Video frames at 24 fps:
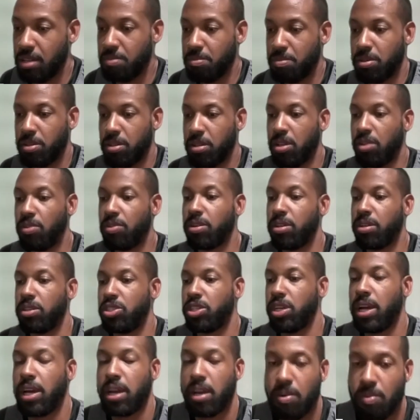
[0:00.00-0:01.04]
name, but Logan
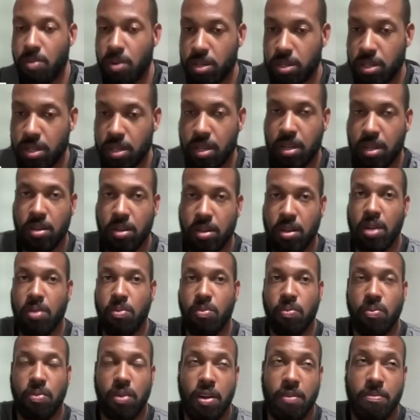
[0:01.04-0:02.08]
and Jack
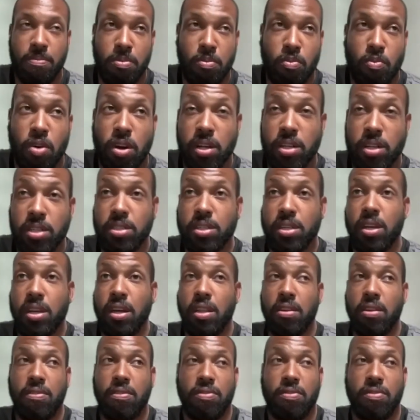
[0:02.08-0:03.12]
have been working
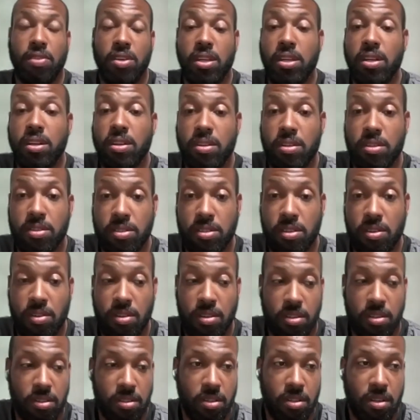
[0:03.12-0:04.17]
together for years
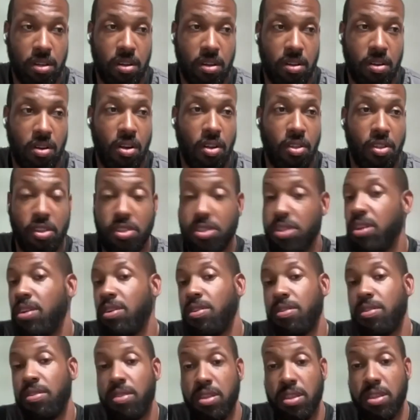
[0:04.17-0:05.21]
on all the
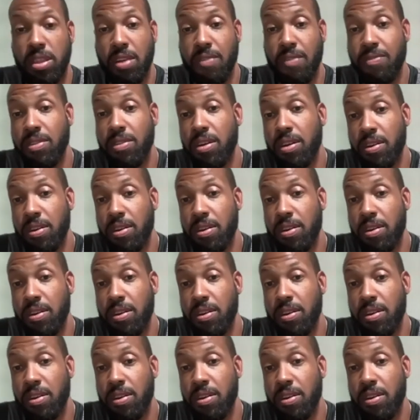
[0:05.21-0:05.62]
theater that they've